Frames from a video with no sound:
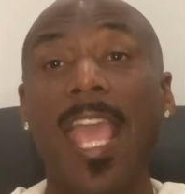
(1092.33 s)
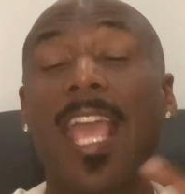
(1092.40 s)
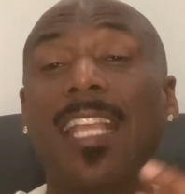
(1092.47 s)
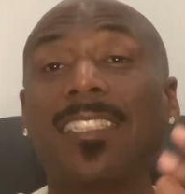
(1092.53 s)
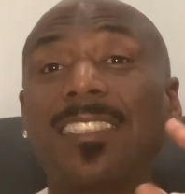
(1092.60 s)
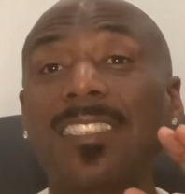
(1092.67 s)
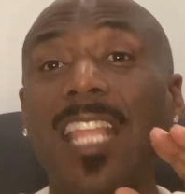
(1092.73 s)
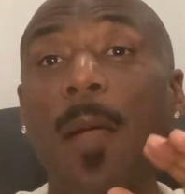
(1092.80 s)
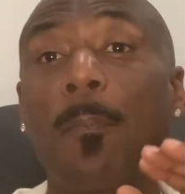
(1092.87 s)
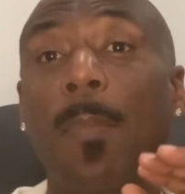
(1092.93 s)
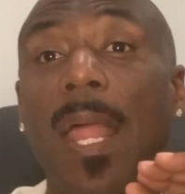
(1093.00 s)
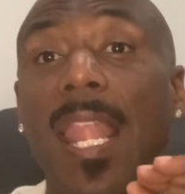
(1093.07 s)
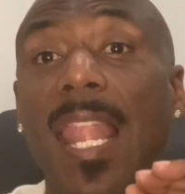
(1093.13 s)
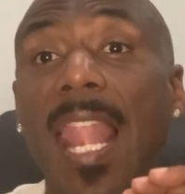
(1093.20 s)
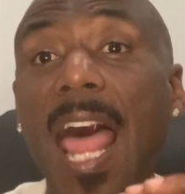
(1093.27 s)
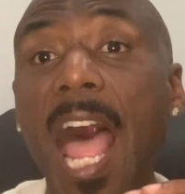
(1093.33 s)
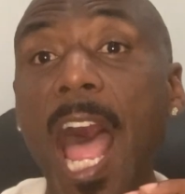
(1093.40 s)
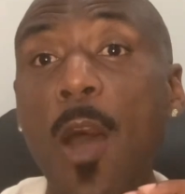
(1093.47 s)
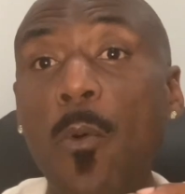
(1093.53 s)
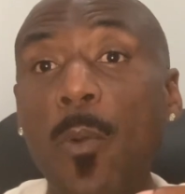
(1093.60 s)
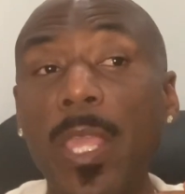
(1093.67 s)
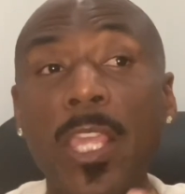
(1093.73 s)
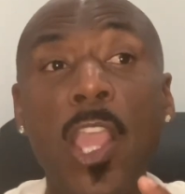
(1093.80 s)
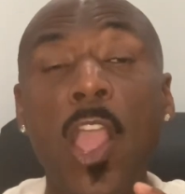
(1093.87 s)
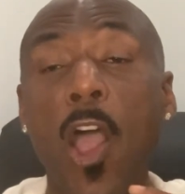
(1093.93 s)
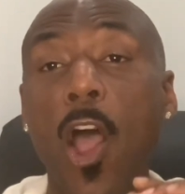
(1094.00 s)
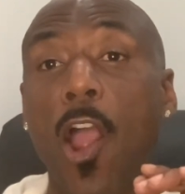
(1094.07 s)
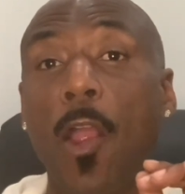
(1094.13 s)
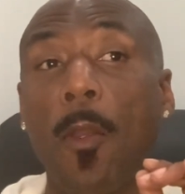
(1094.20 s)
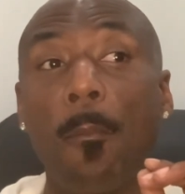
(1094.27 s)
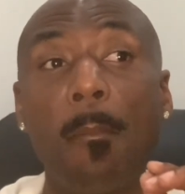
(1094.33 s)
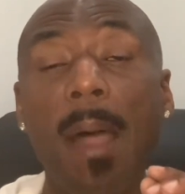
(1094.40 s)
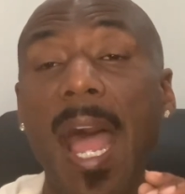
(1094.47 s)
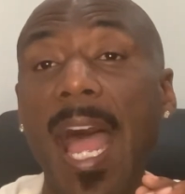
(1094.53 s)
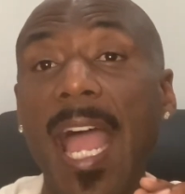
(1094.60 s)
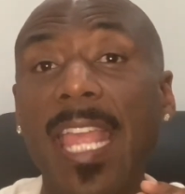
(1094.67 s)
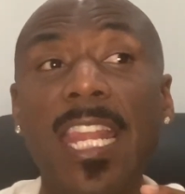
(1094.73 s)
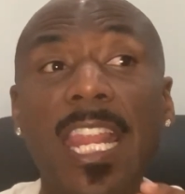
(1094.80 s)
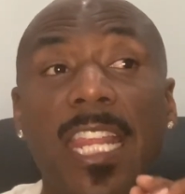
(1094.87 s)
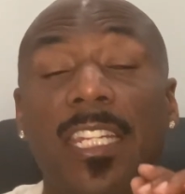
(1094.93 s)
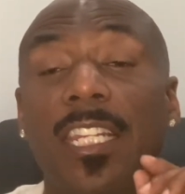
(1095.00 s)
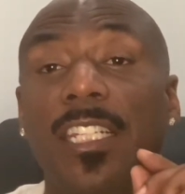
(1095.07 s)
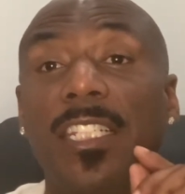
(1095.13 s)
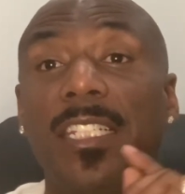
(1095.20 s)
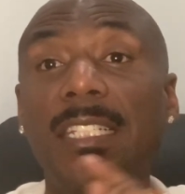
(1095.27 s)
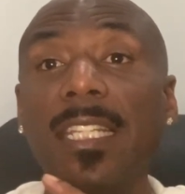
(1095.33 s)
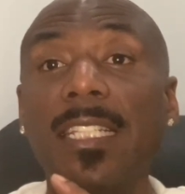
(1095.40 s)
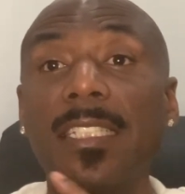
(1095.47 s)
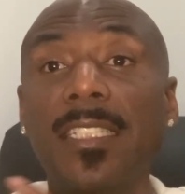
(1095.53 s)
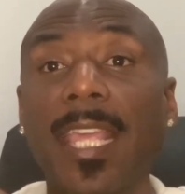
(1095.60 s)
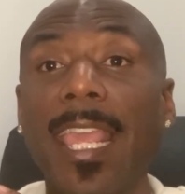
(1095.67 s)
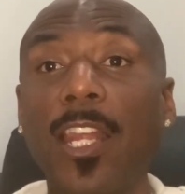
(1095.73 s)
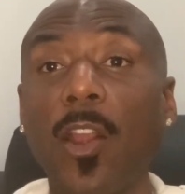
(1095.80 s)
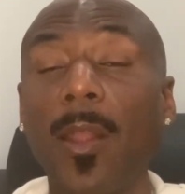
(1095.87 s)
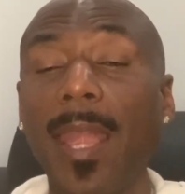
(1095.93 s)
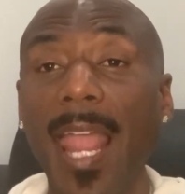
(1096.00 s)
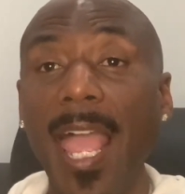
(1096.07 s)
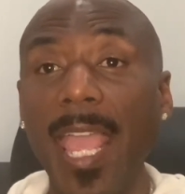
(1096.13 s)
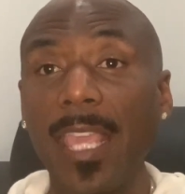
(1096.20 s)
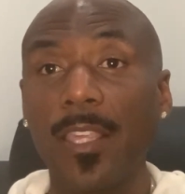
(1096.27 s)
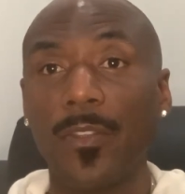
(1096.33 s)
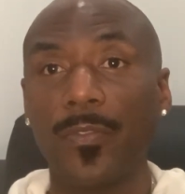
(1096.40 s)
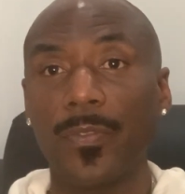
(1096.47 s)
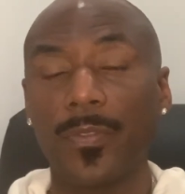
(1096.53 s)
and stop allowing our mind to dictate our life.